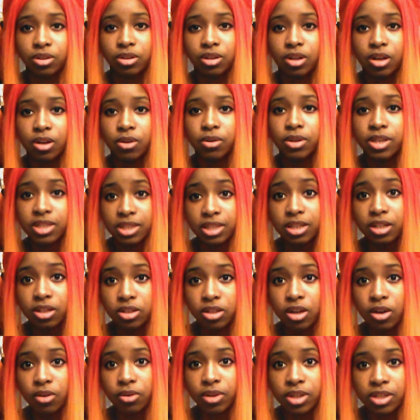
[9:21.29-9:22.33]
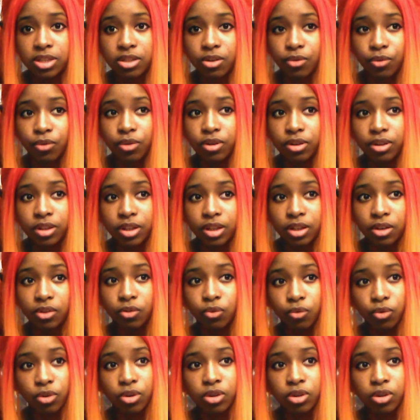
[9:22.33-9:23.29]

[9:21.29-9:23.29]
you know? He's an adult. He's a really